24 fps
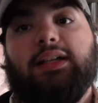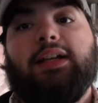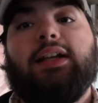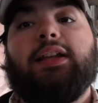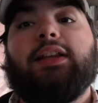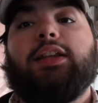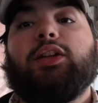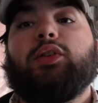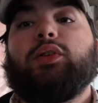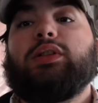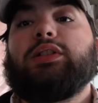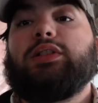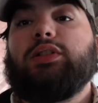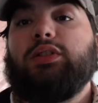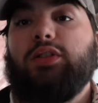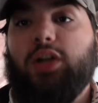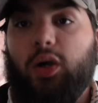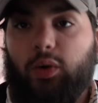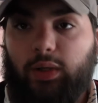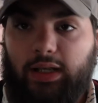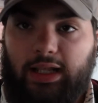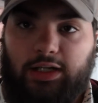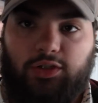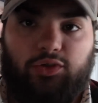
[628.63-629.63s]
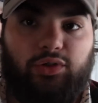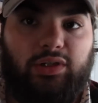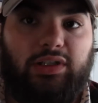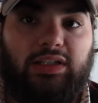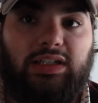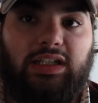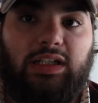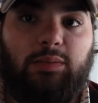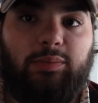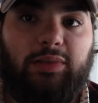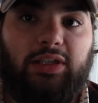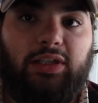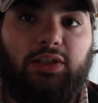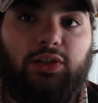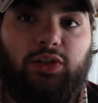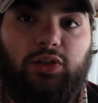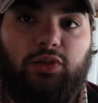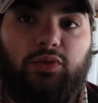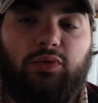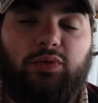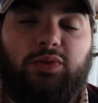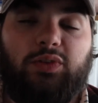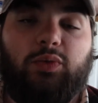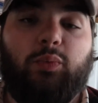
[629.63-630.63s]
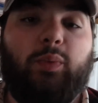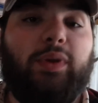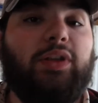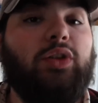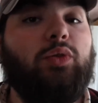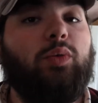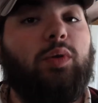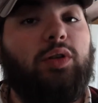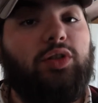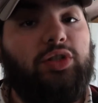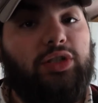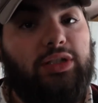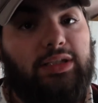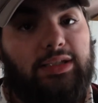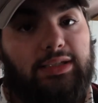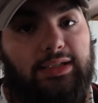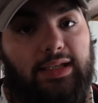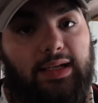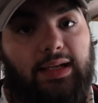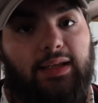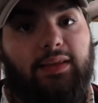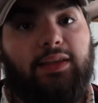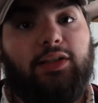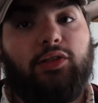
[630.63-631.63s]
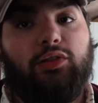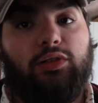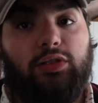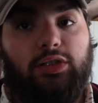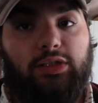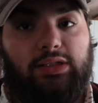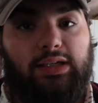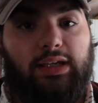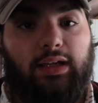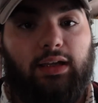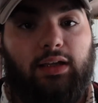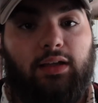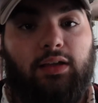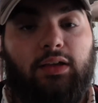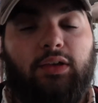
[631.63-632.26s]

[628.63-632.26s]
There is no electricity being used when you are just sitting there looking.